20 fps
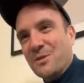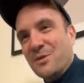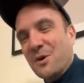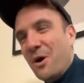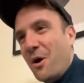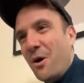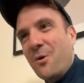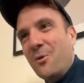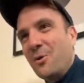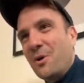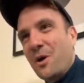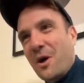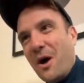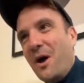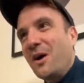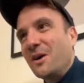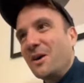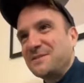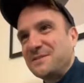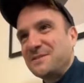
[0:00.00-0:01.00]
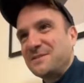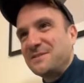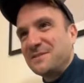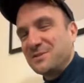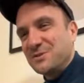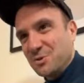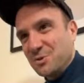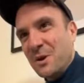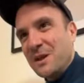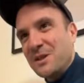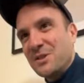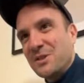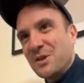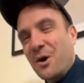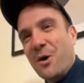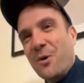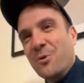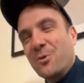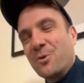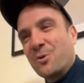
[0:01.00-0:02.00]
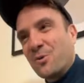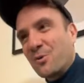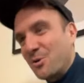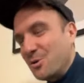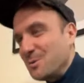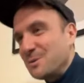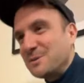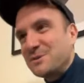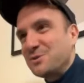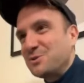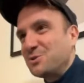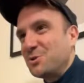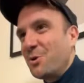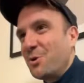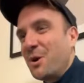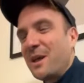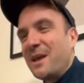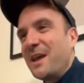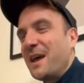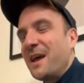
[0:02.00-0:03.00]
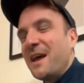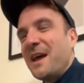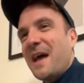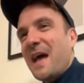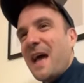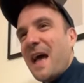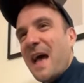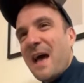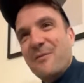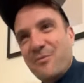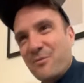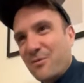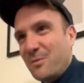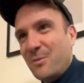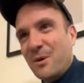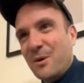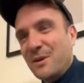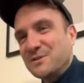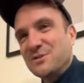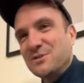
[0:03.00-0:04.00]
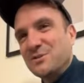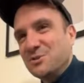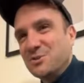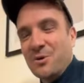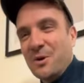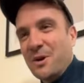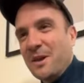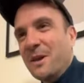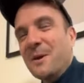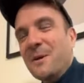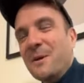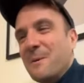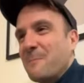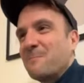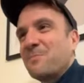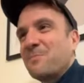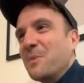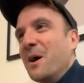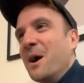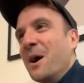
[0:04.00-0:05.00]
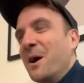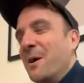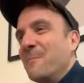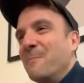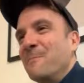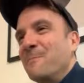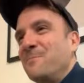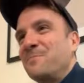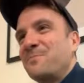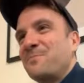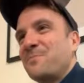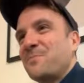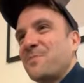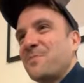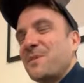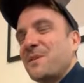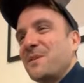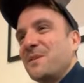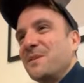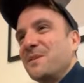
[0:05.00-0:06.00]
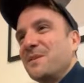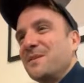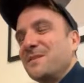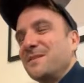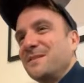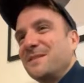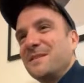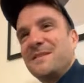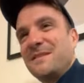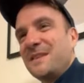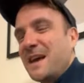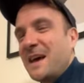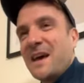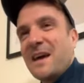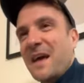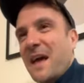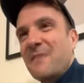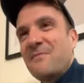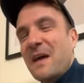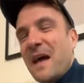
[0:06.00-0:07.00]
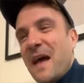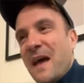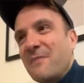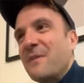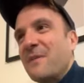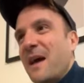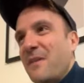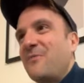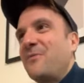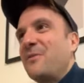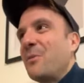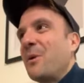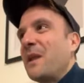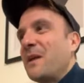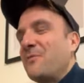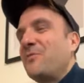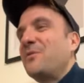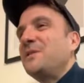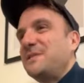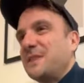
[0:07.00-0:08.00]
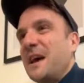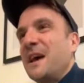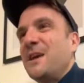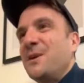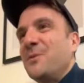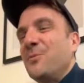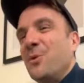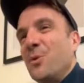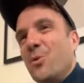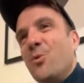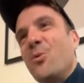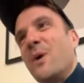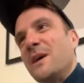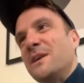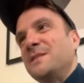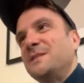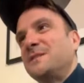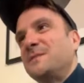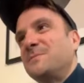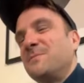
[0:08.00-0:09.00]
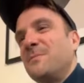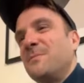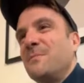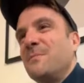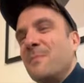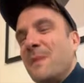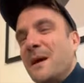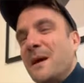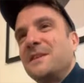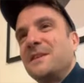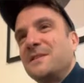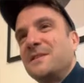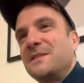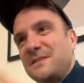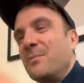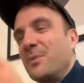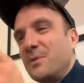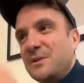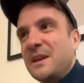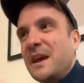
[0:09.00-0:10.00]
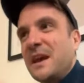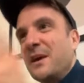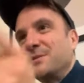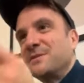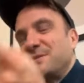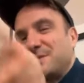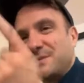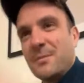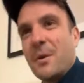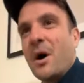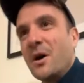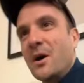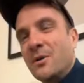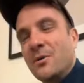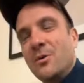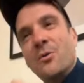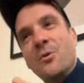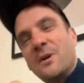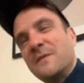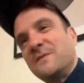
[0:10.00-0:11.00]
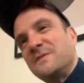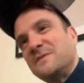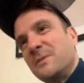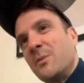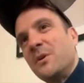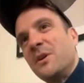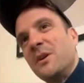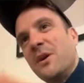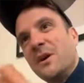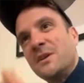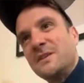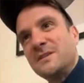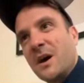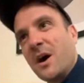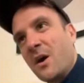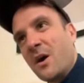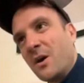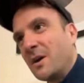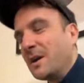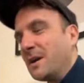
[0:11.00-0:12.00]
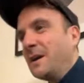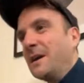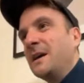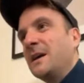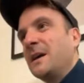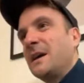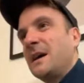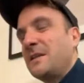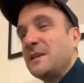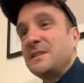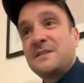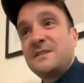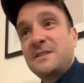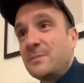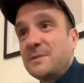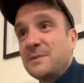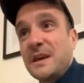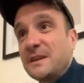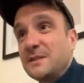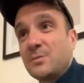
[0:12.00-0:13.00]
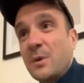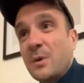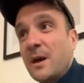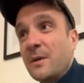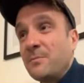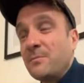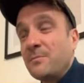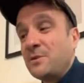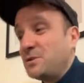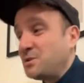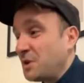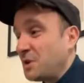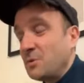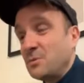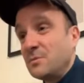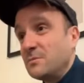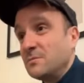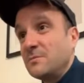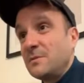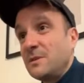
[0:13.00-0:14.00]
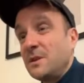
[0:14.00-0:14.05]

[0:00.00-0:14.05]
The whole cast is a joy. The whole crew is a joy. Everyone is a joy. Yeah, everyone every day will always make somebody else smile or give someone a nice hug. And there's some days where you don't,